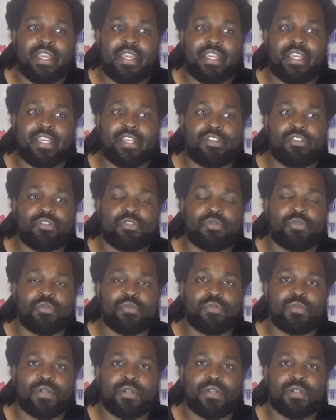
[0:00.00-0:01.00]
it
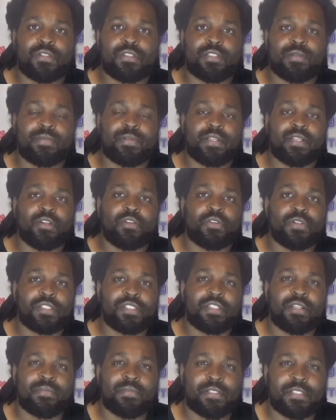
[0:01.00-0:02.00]
drew some of the lowest
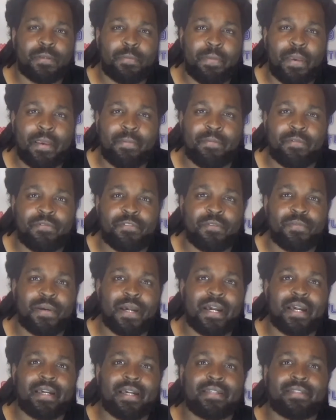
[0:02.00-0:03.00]
numbers in pay-per-view
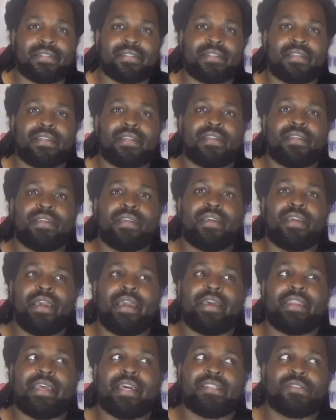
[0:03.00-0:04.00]
buys,
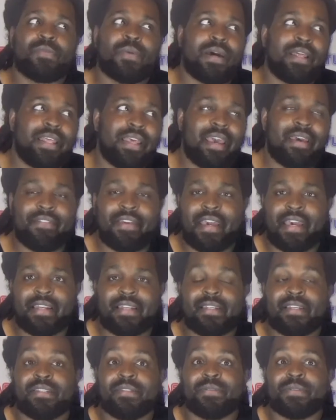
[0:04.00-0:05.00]
and that's why they haven't had
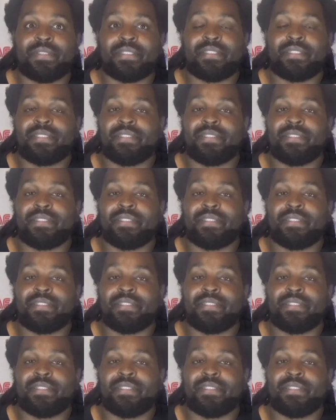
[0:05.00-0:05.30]
another one.